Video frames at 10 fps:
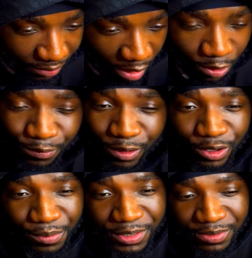for
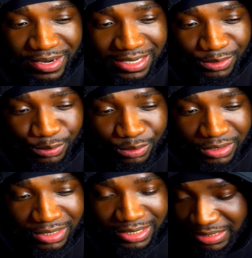you to react to.
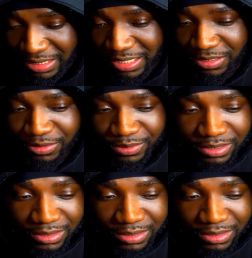See you next one.